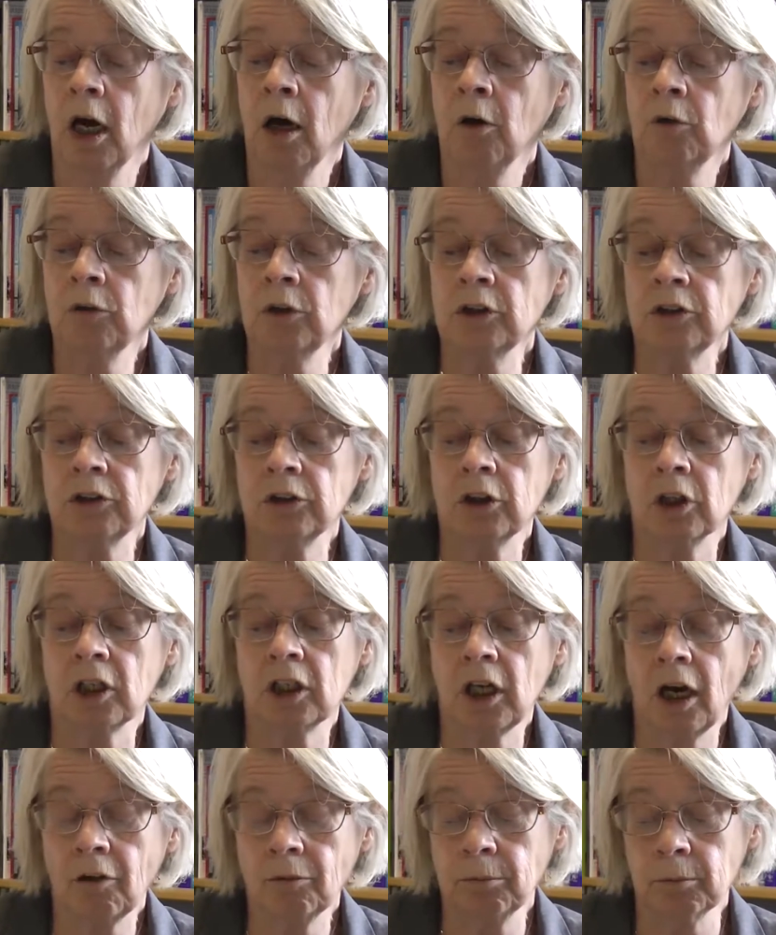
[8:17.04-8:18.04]
Risks to
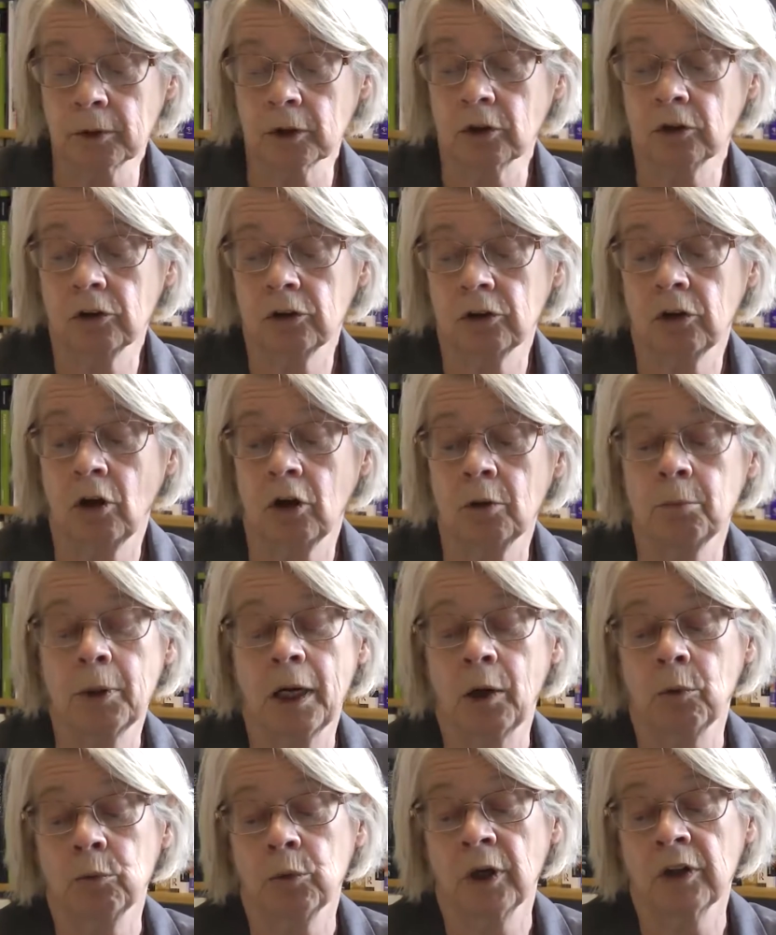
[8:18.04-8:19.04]
governments are
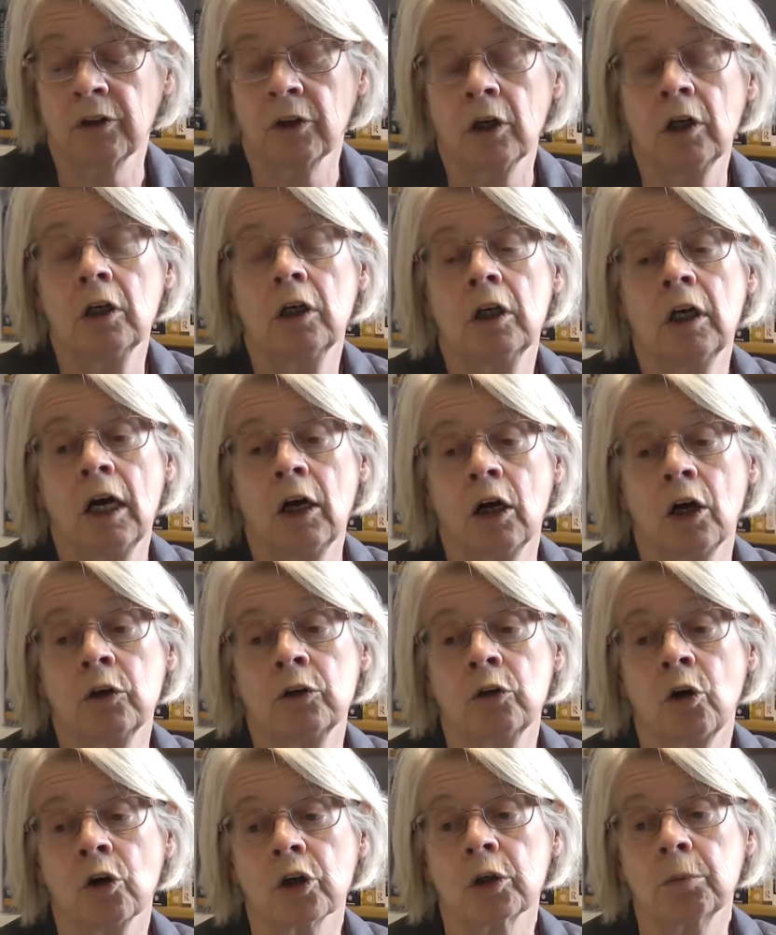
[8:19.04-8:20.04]
about whether
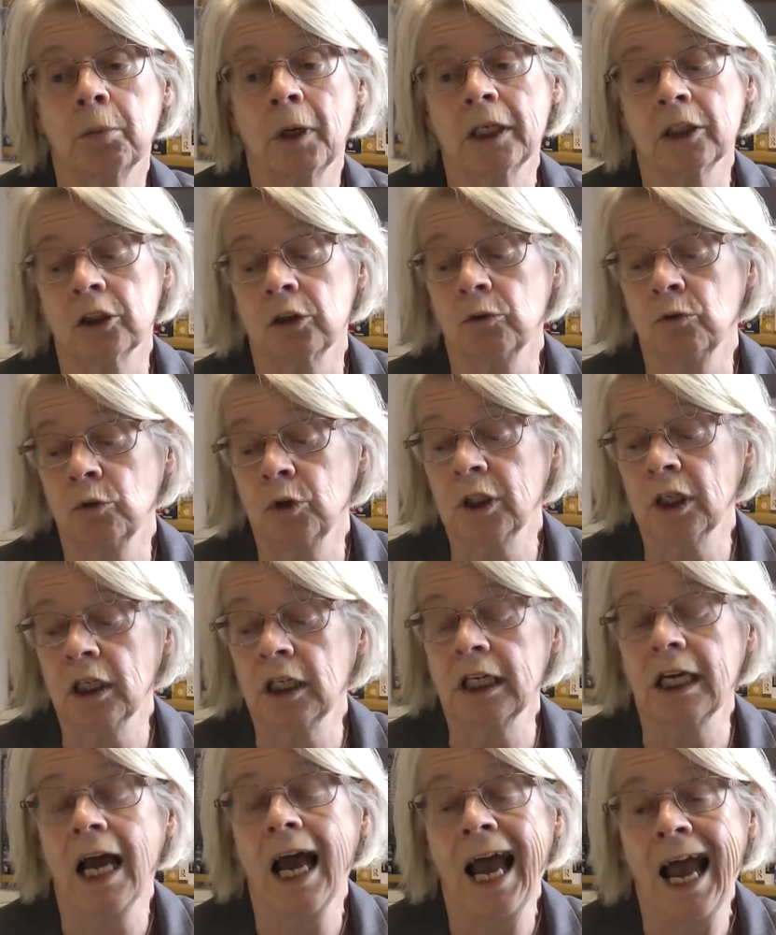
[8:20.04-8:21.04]
owner-occupation
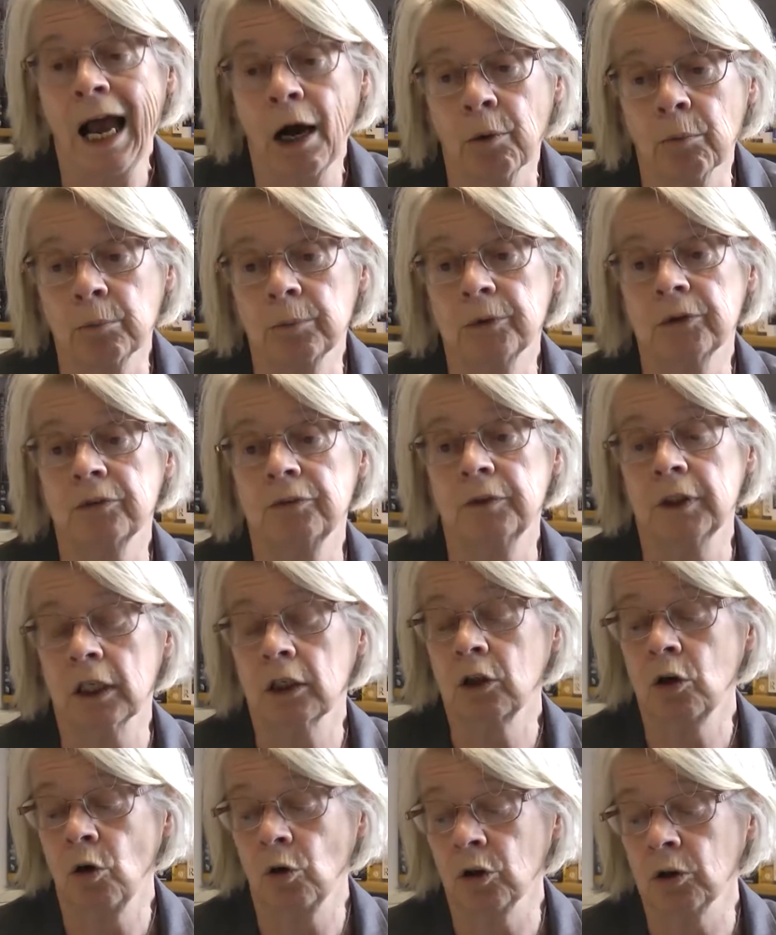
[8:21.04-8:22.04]
really helps the
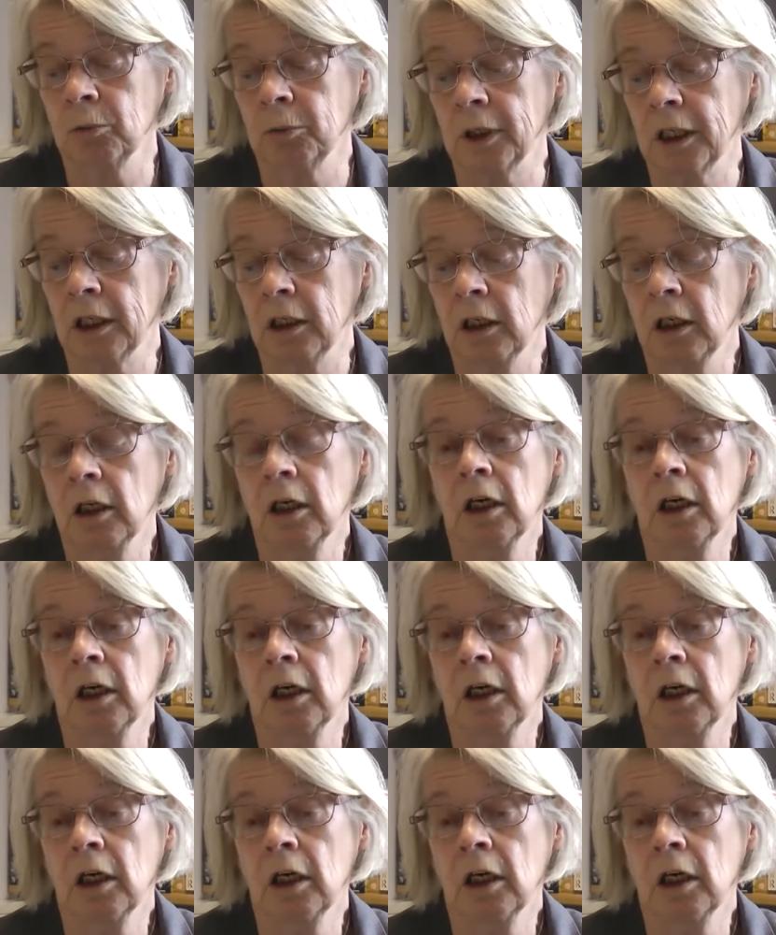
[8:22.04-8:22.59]
economy.